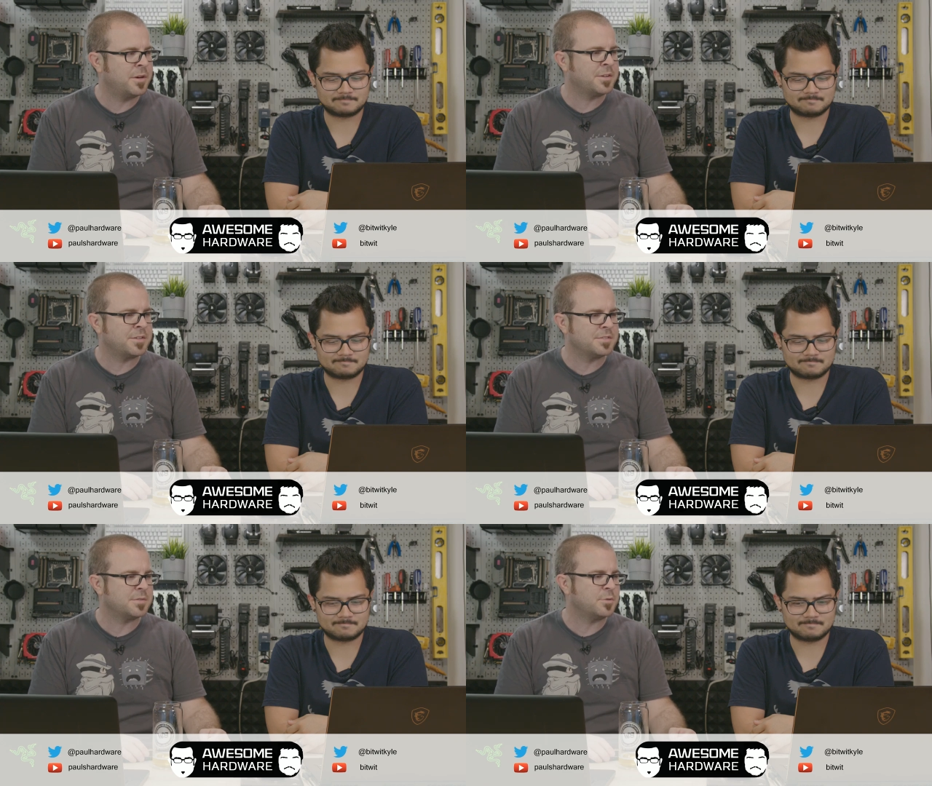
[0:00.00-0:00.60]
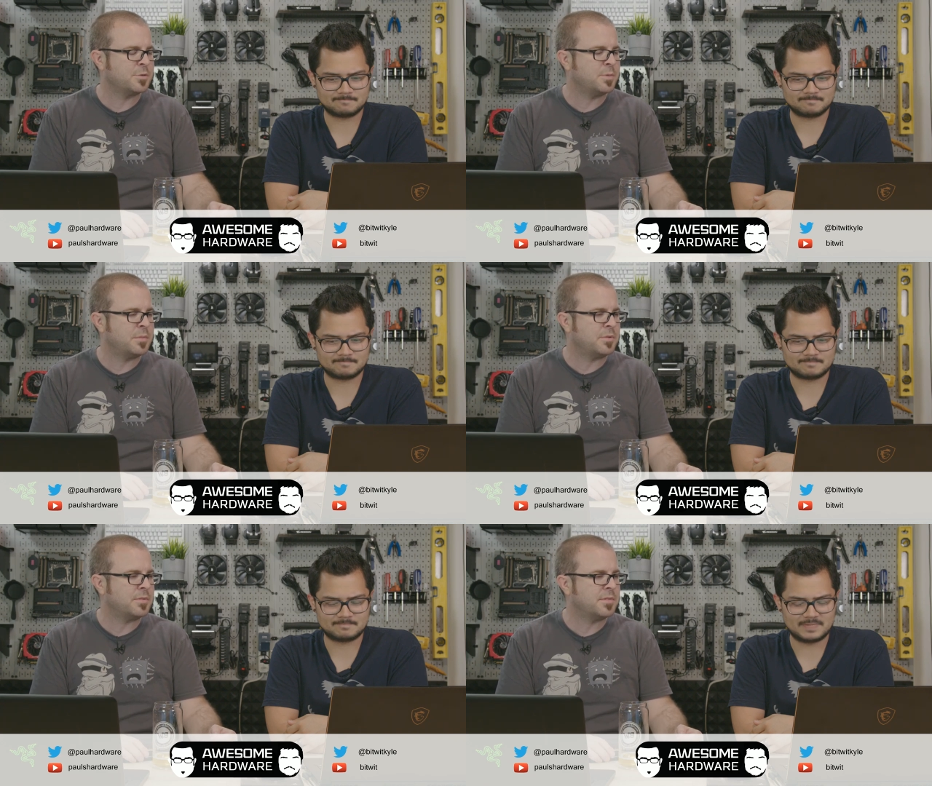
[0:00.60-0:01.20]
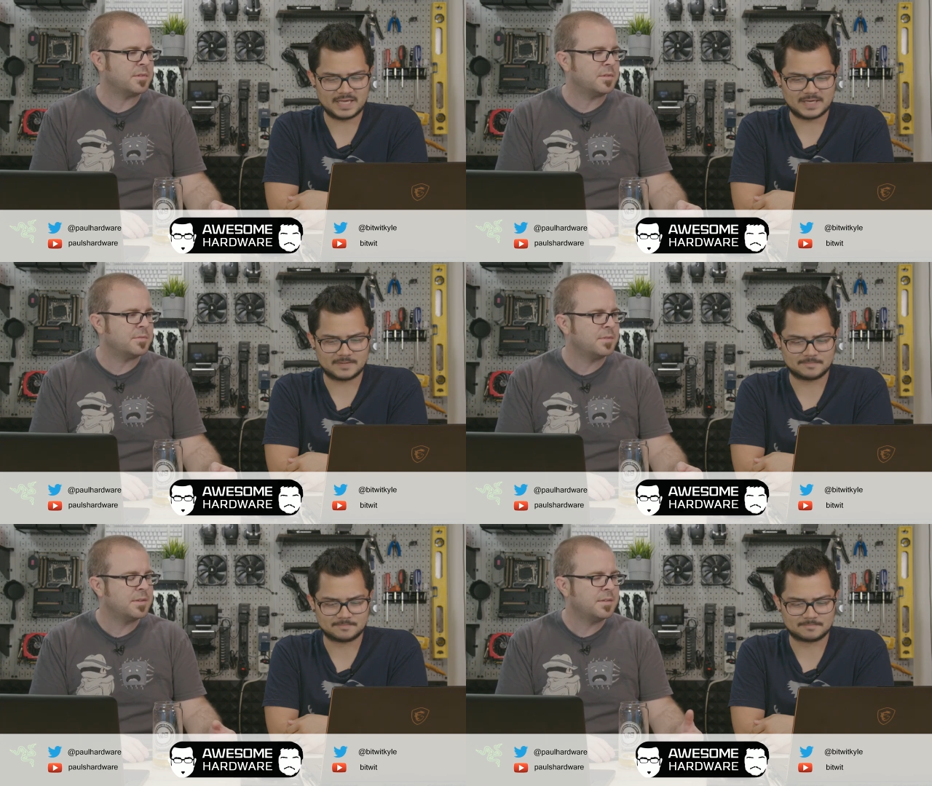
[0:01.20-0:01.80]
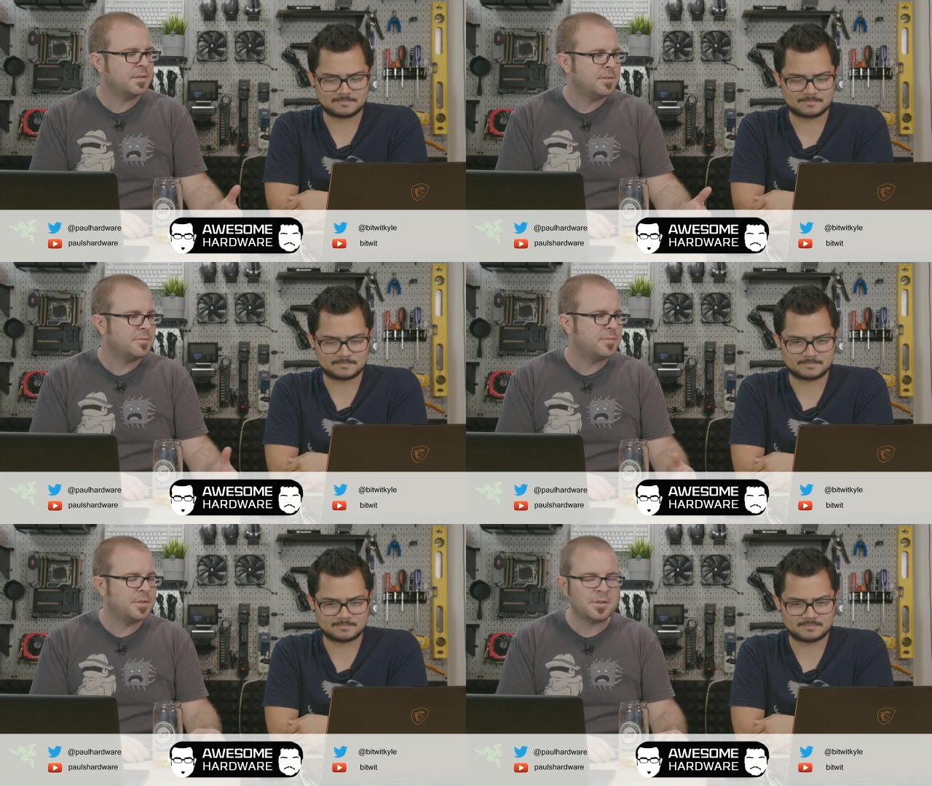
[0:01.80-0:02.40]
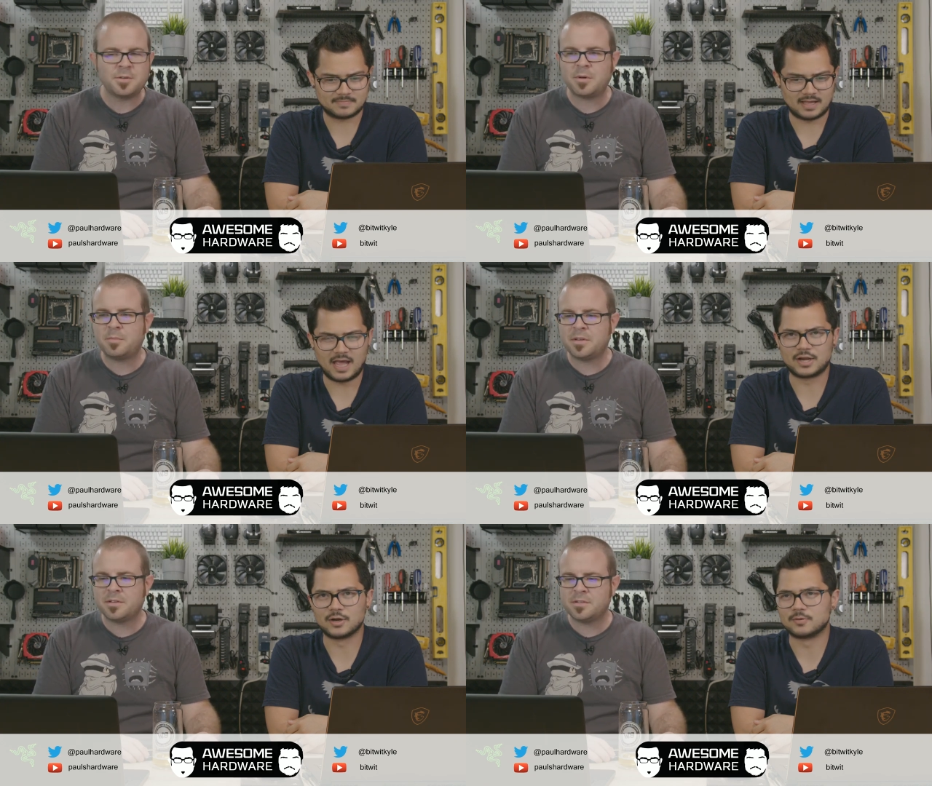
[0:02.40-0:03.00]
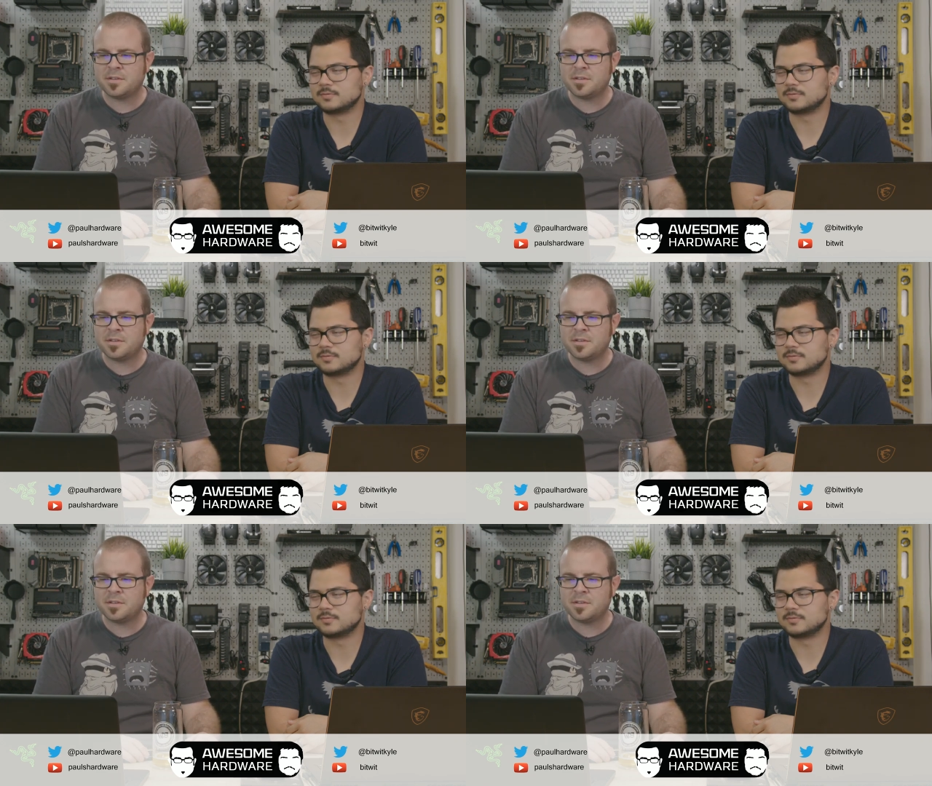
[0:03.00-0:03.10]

Speaker 1: monitors than most people. So, yeah. You know, you might be I know. A